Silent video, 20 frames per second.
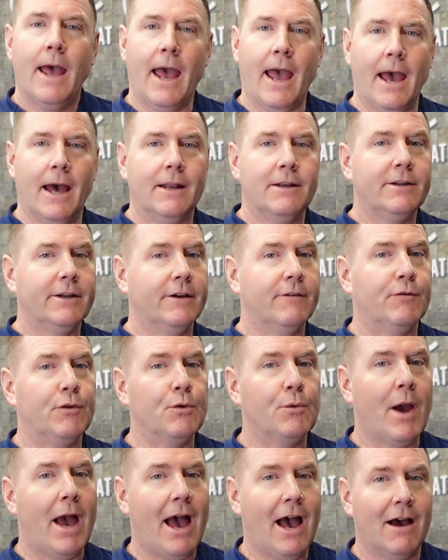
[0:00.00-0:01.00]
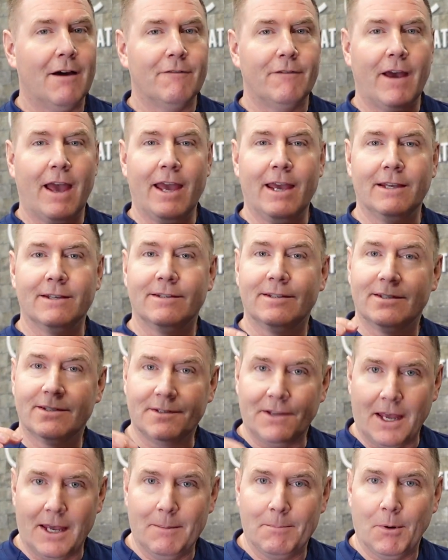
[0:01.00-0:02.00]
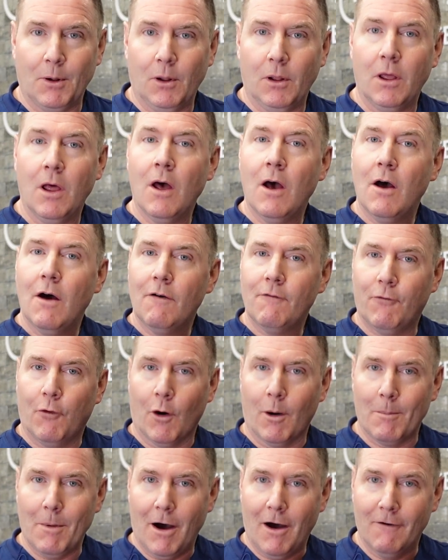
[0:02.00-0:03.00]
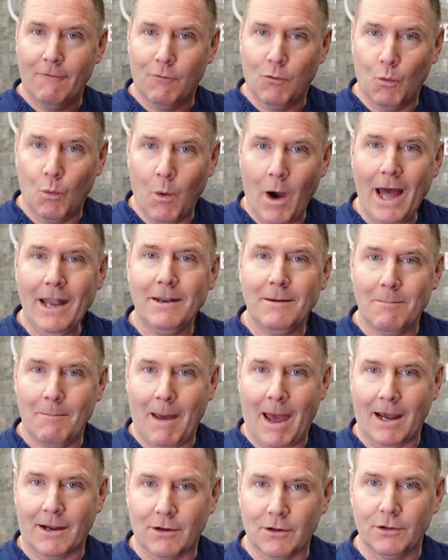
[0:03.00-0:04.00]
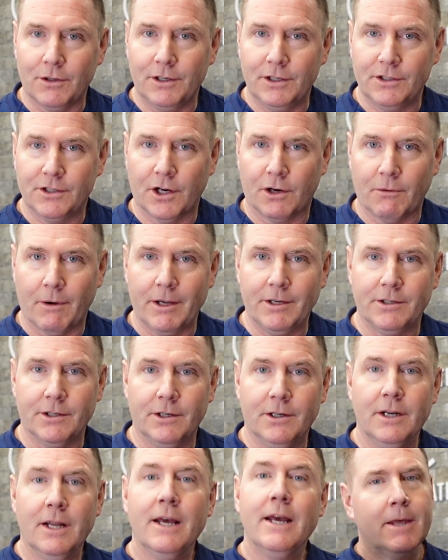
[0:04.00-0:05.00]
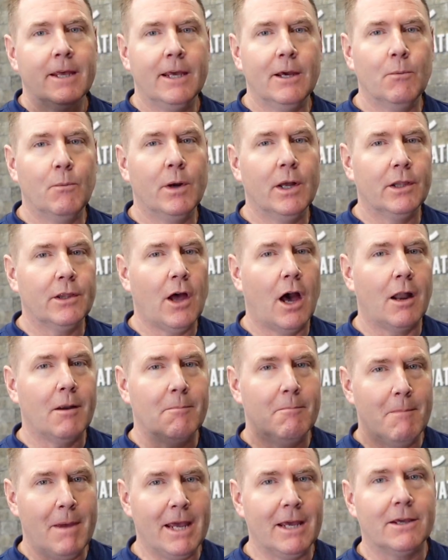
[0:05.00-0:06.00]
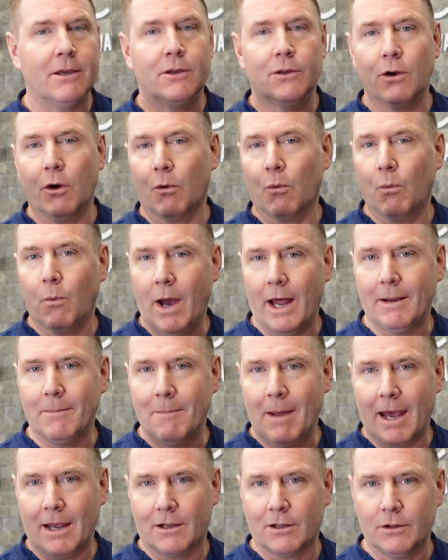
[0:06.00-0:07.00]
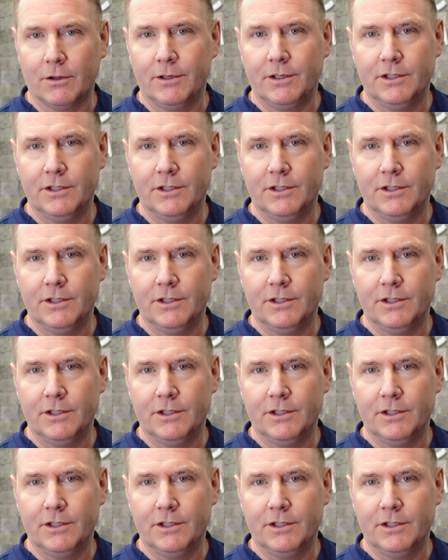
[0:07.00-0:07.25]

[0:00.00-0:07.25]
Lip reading: And if you have a stable form of wet macular degeneration, it will not make your wet macular